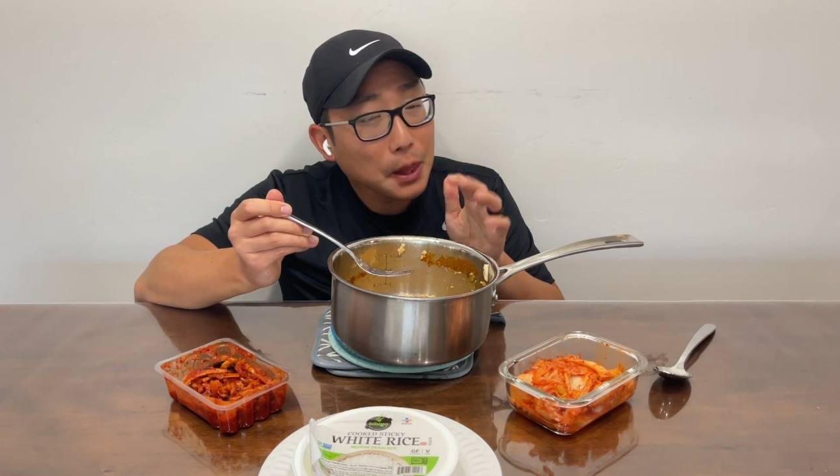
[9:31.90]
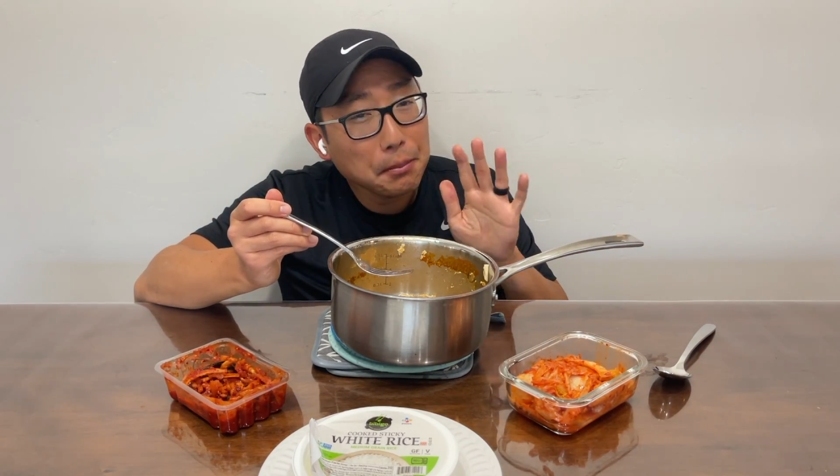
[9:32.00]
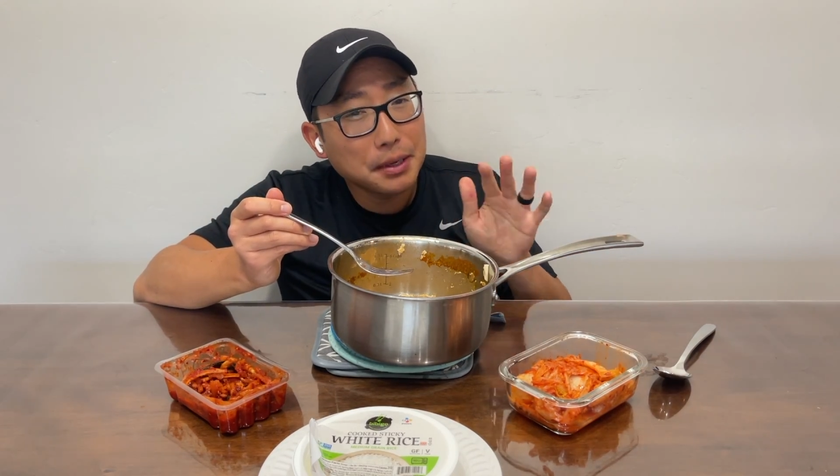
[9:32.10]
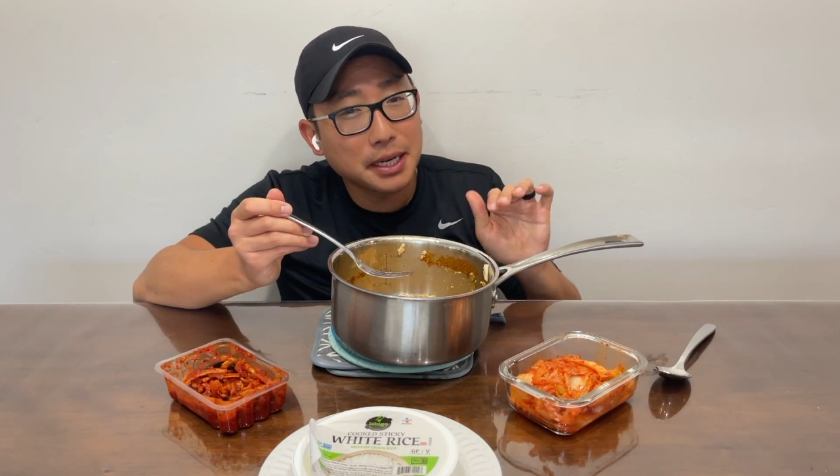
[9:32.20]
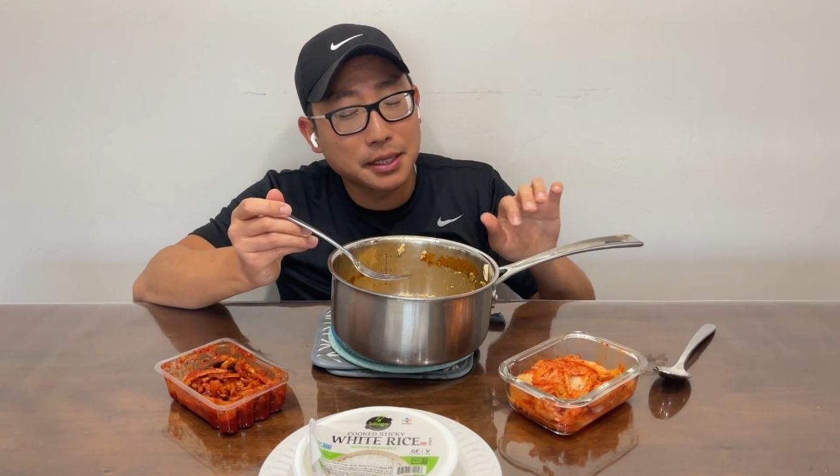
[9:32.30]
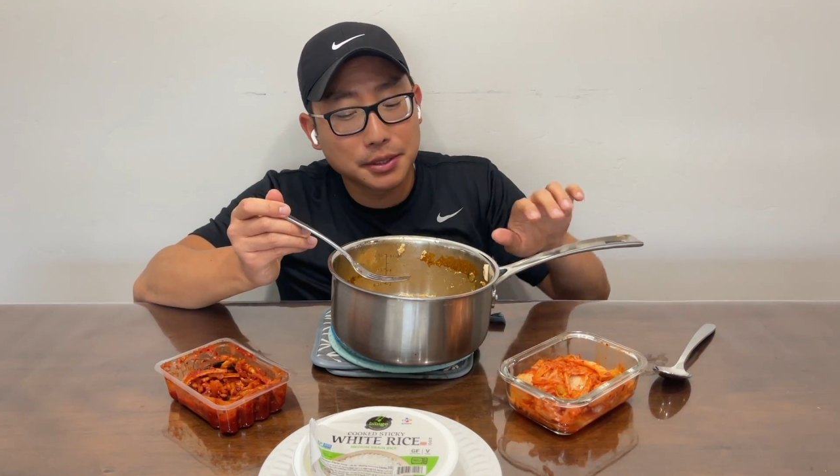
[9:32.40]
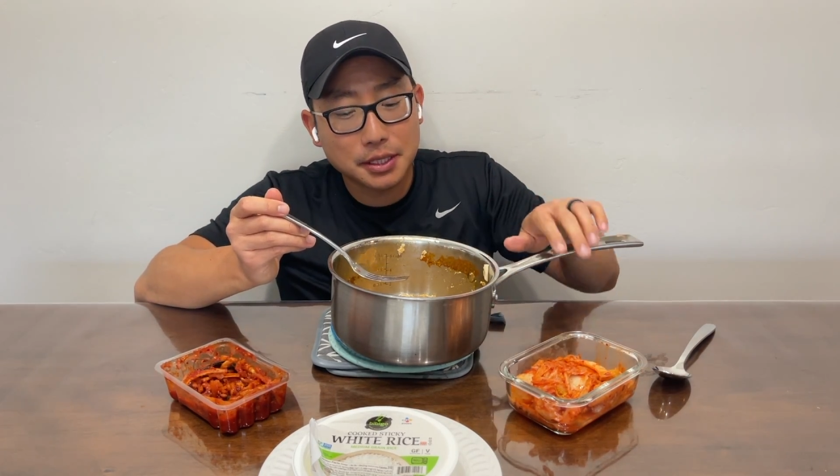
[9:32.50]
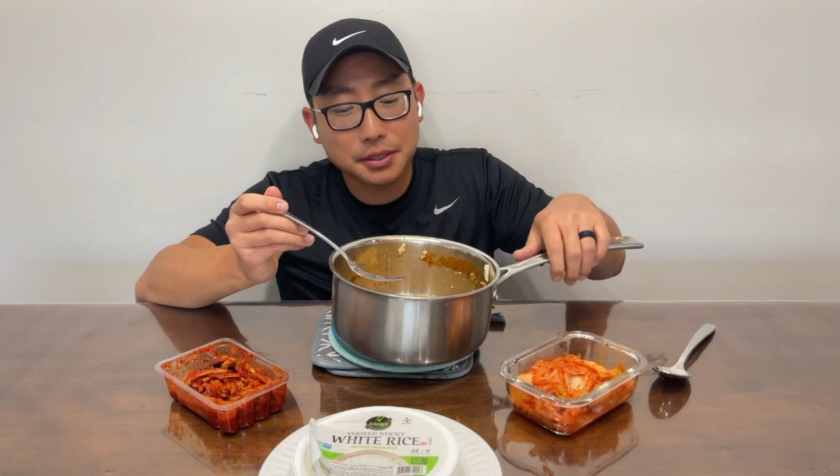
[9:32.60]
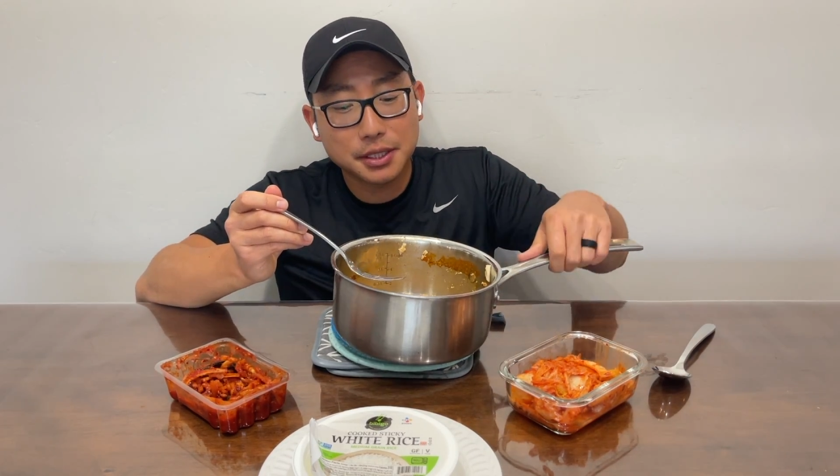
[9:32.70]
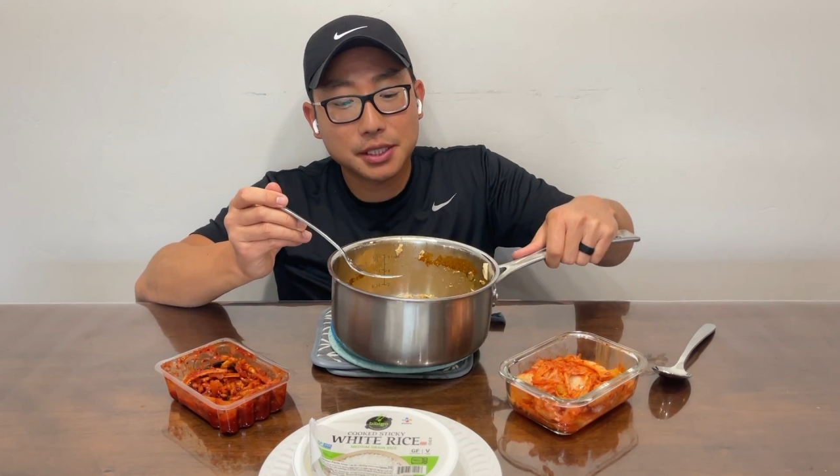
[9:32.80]
But anyways, I
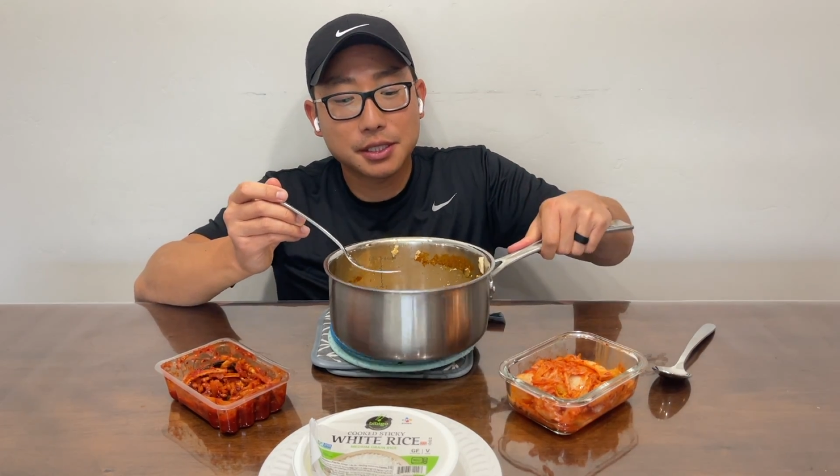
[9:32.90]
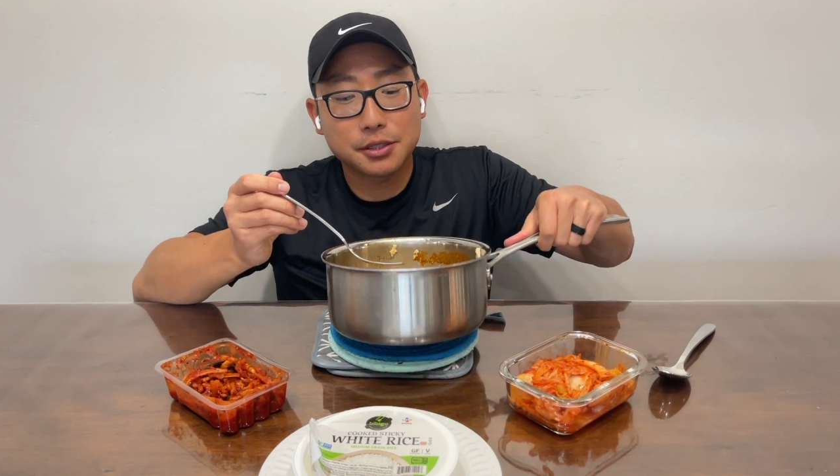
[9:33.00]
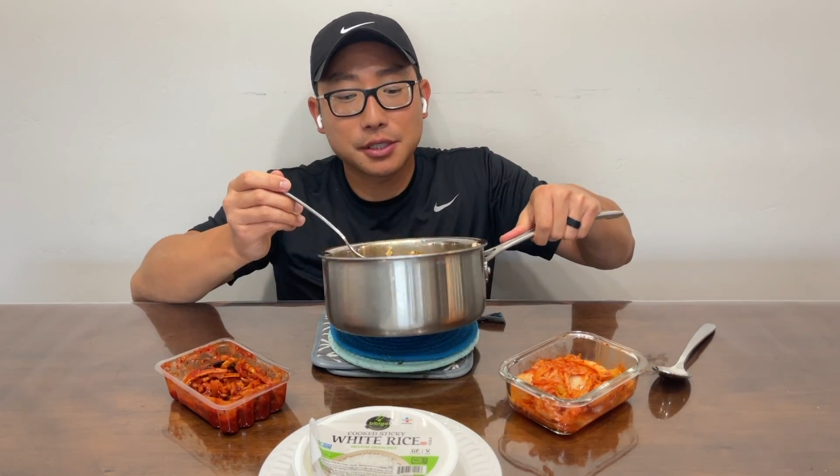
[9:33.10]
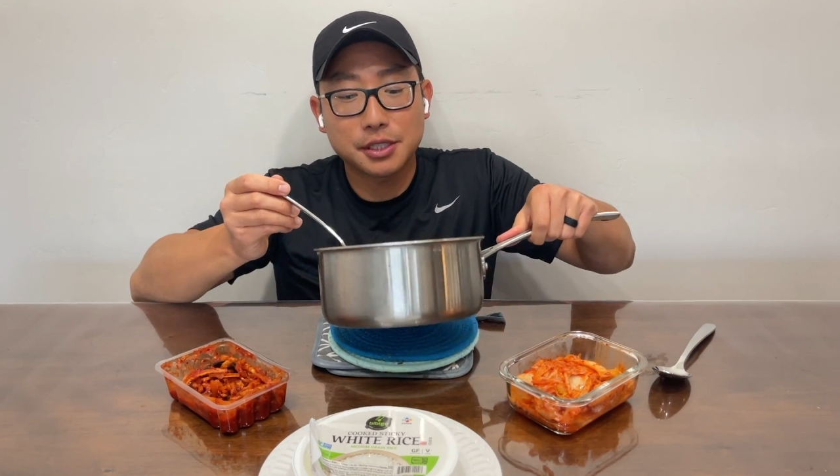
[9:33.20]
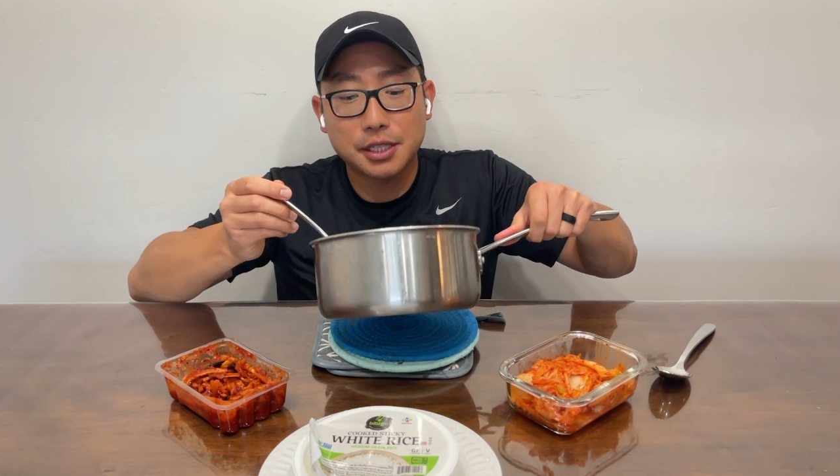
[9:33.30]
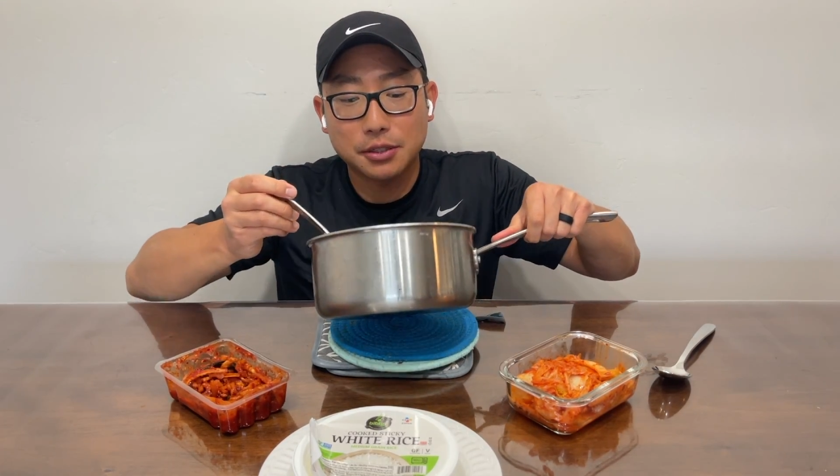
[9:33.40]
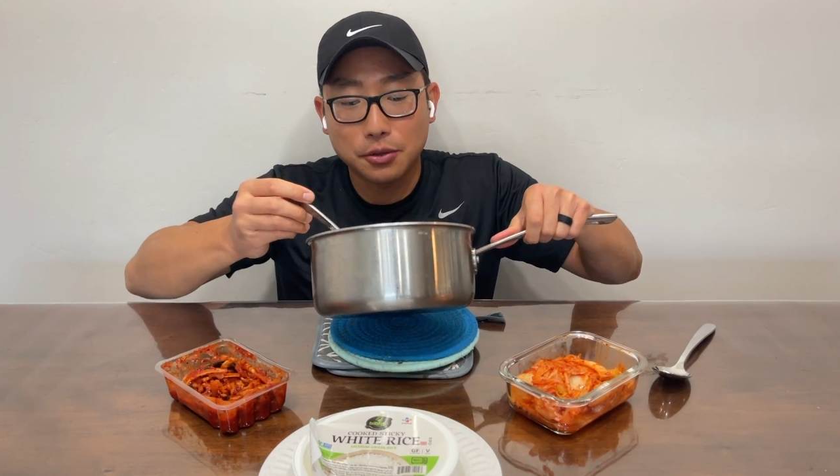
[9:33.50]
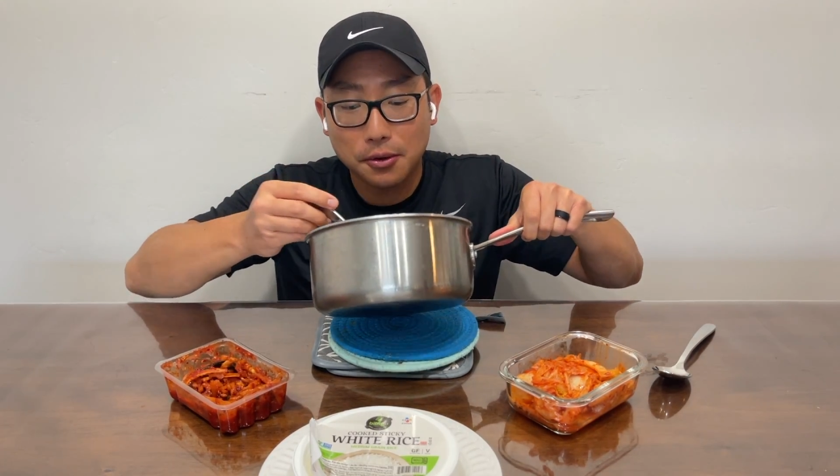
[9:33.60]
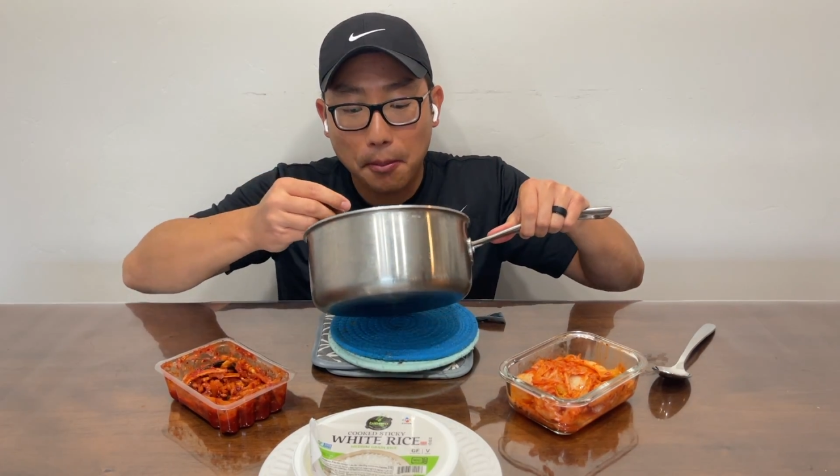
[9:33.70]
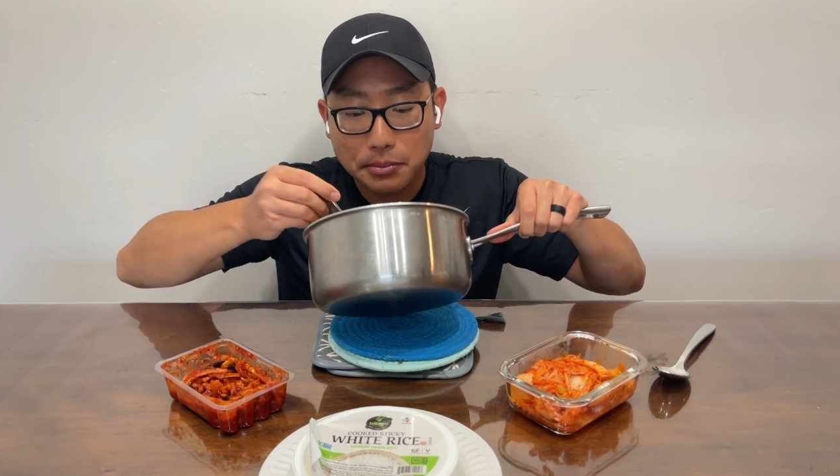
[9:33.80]
was listening to this TED talk.